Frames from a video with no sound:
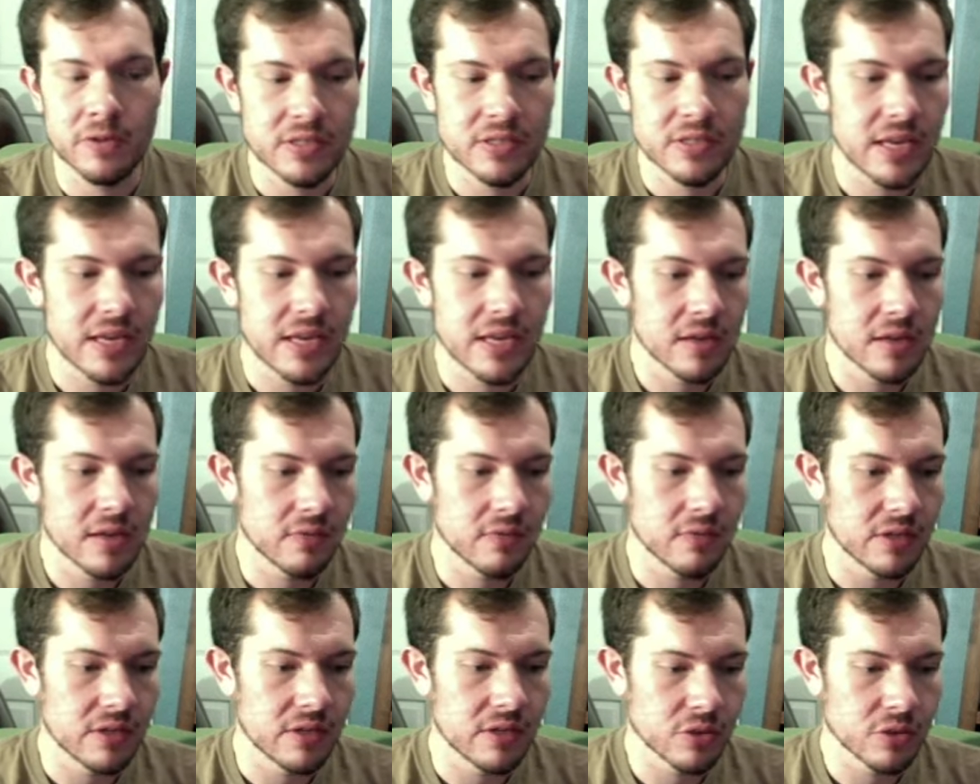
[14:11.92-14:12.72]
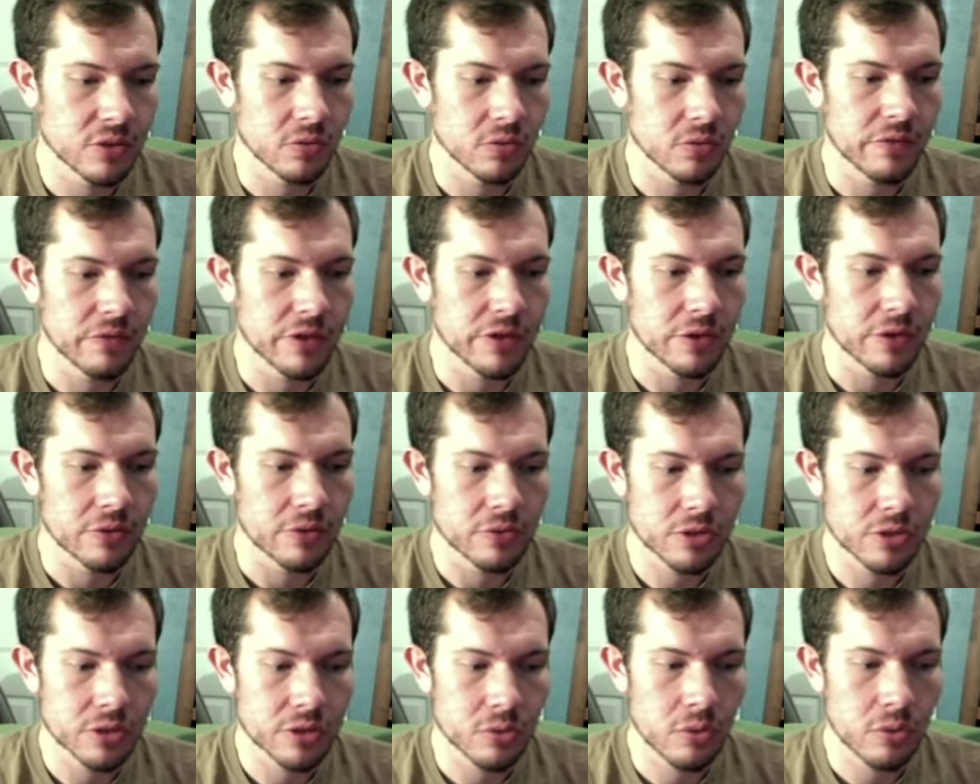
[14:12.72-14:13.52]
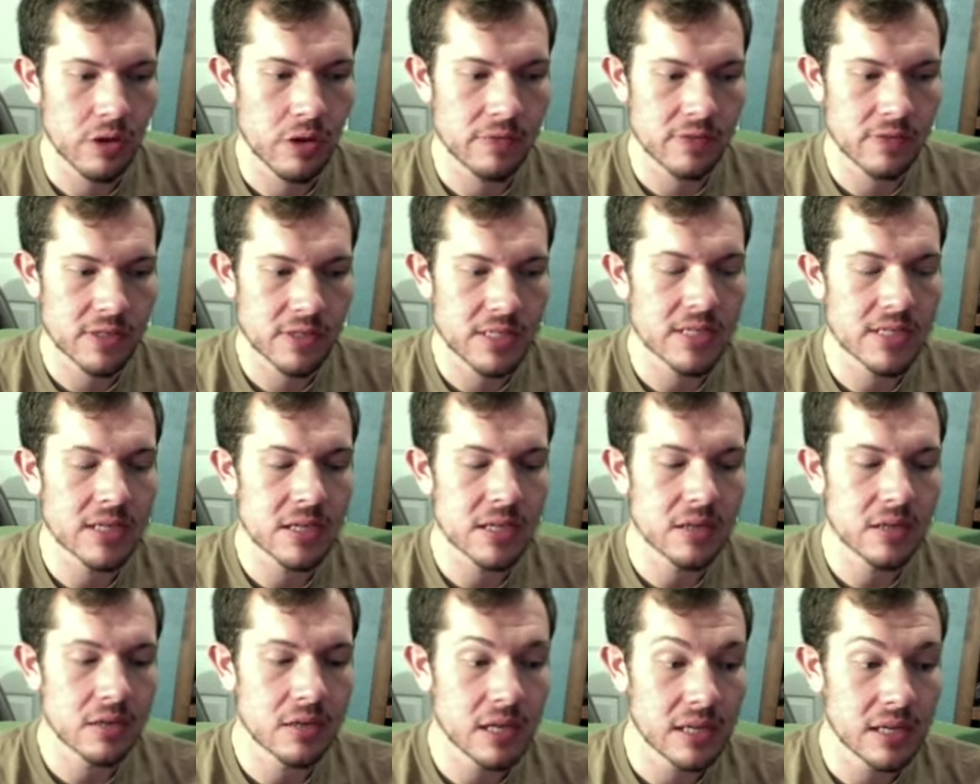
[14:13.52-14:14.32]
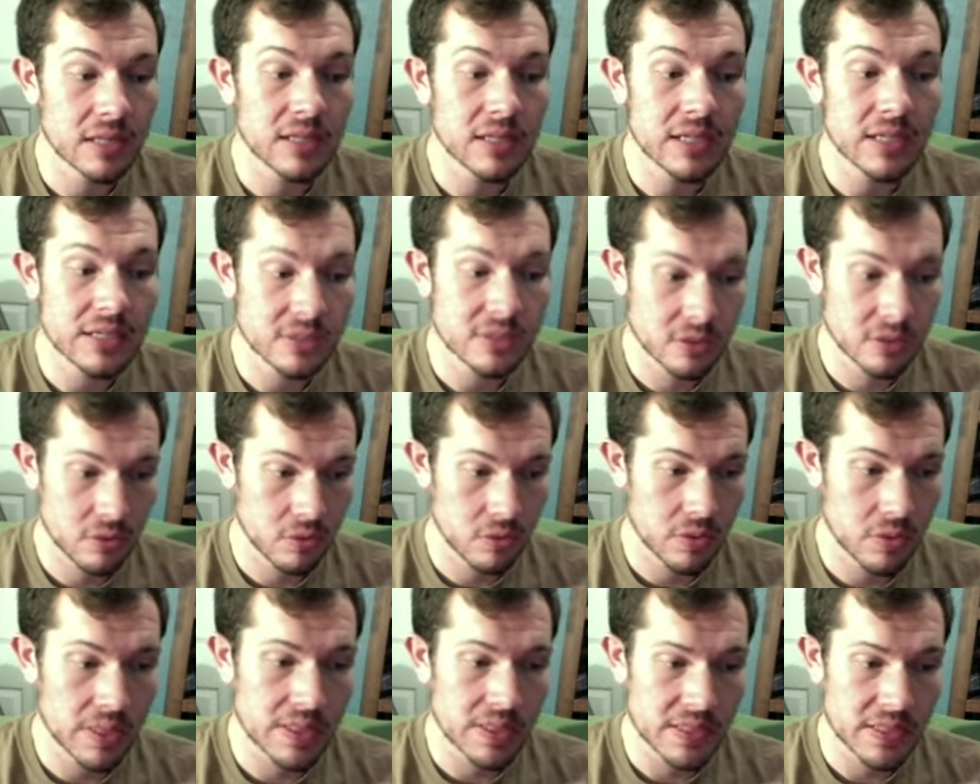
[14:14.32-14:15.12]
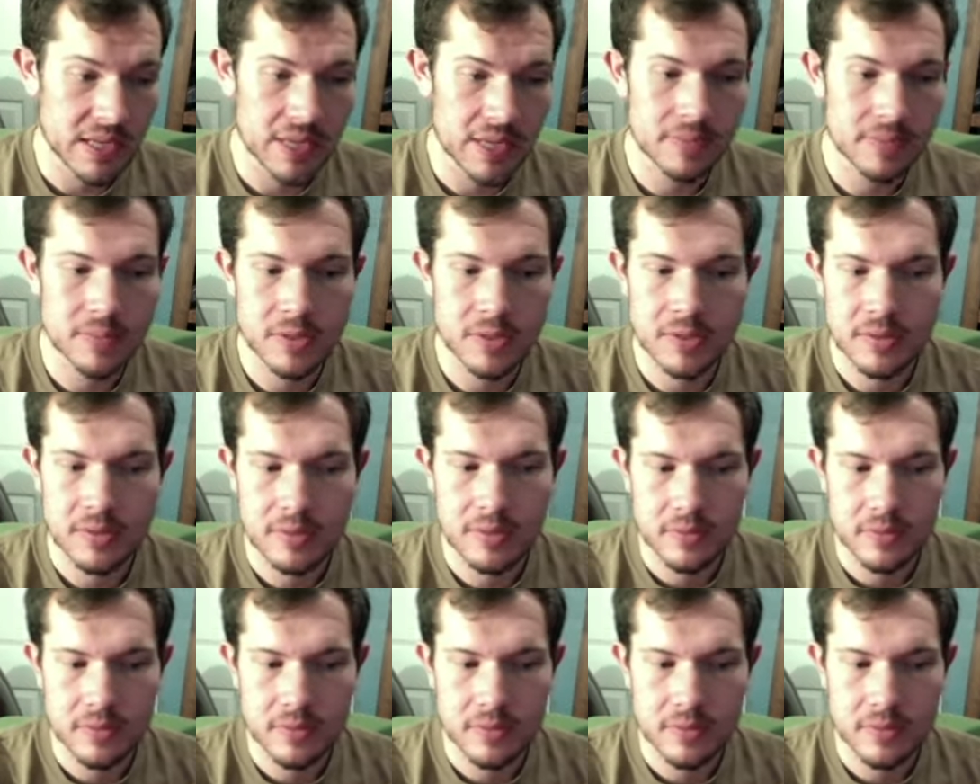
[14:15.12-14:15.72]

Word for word: sake of this review. So I've seen it at least three times.